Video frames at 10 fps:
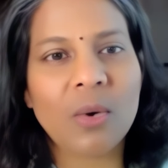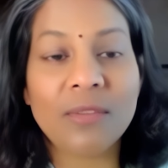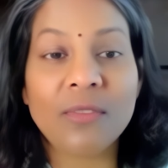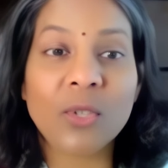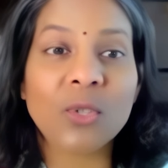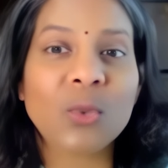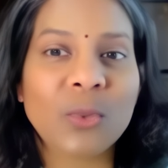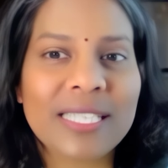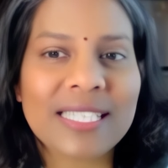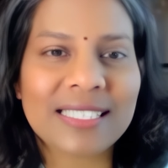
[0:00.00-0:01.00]
and for you to
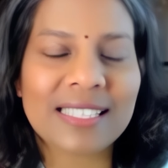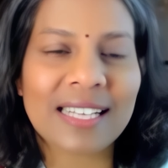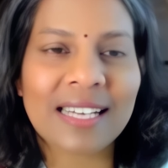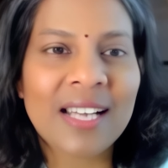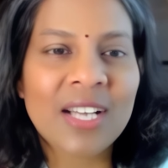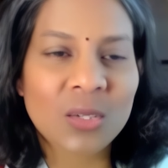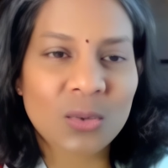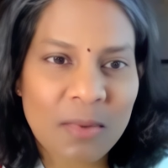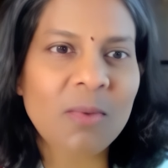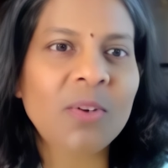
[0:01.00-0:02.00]
witness that.
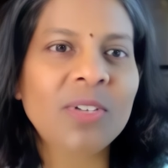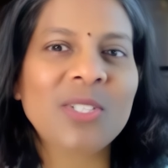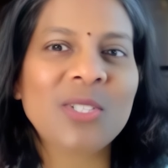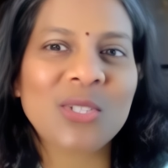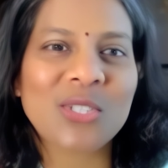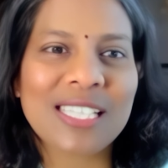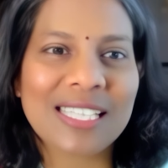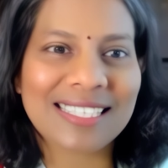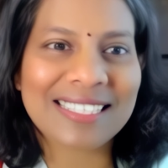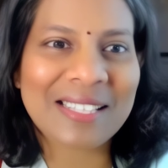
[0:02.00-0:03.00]
Swami wanted you to
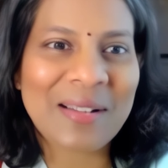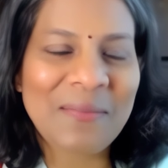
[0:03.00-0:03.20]
see it.